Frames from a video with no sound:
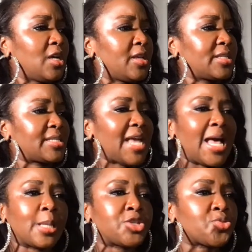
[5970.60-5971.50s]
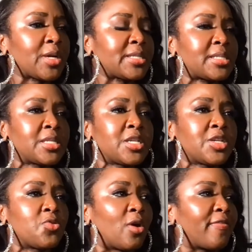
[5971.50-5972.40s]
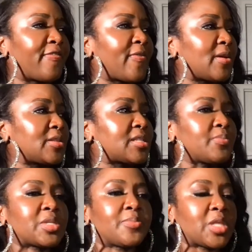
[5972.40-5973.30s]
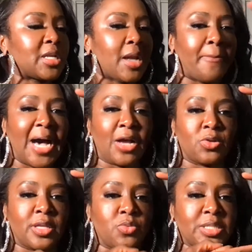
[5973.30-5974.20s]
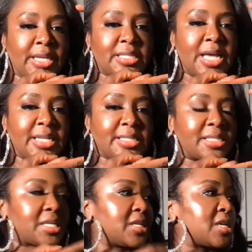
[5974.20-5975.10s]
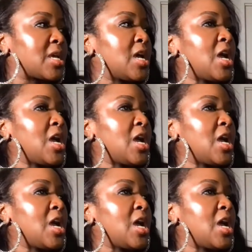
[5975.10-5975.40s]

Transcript: salad dressing or some something in a bottle that was like kind of skinny